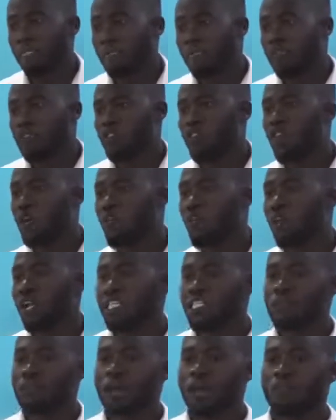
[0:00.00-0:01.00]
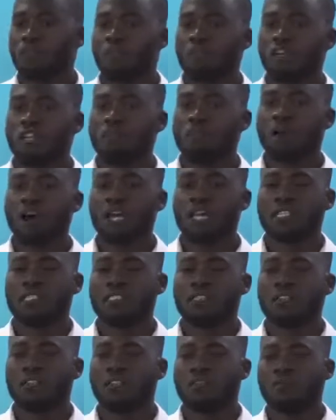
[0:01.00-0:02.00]
Solomon has a background in
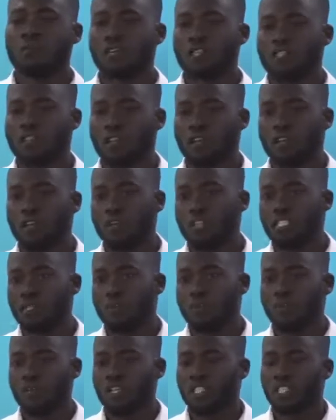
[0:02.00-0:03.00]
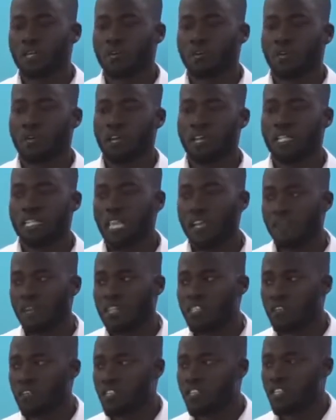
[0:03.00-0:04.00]
marketing and, uh, and entrepreneurship, and David
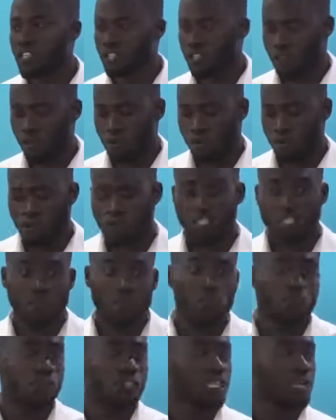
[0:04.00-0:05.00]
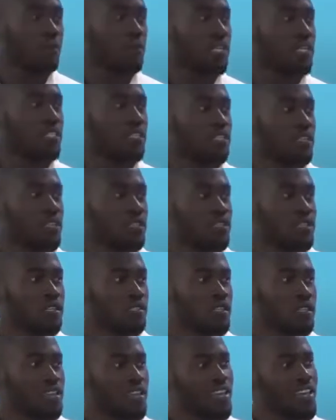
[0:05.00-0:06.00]
is our CTO. He's a full time data
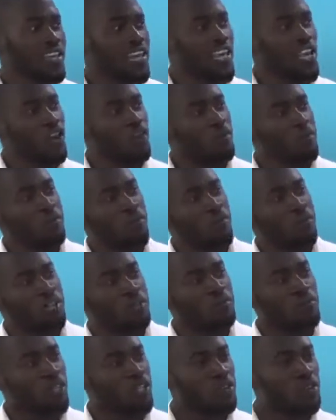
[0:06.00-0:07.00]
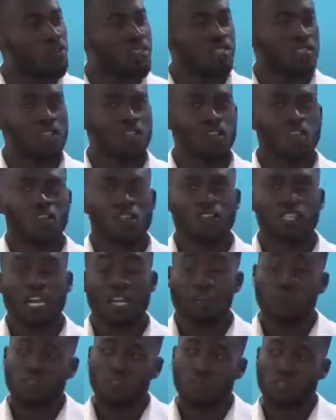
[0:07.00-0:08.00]
scientist, and he'll be building models
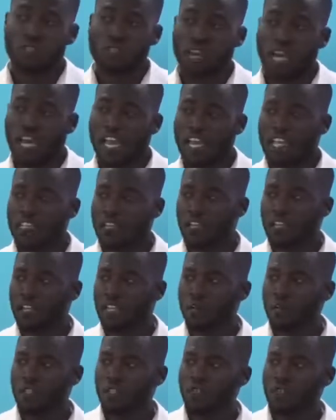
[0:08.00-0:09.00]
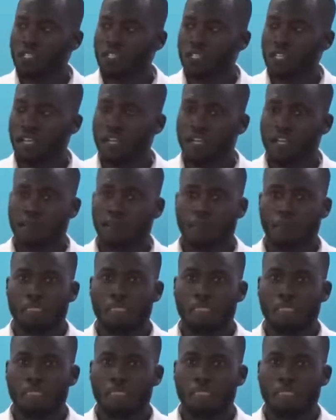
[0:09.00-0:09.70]
that I demonstrated earlier.